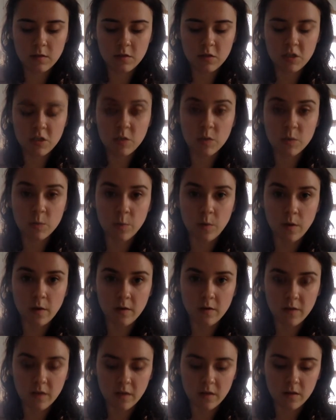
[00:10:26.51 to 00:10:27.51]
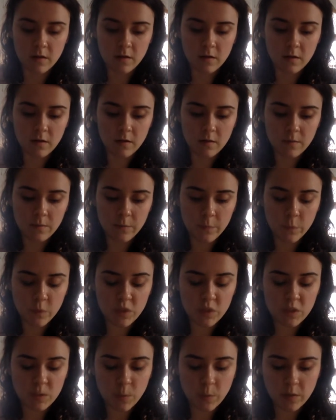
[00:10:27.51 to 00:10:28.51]
She was part of it. When
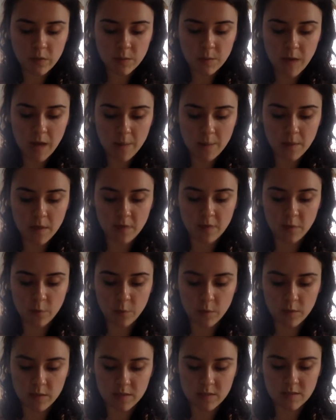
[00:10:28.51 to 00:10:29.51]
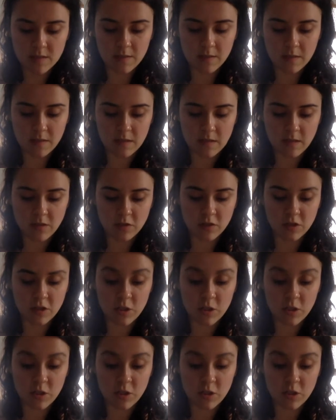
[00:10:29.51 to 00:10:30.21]
she spoke to Papa of the risks and the dangers,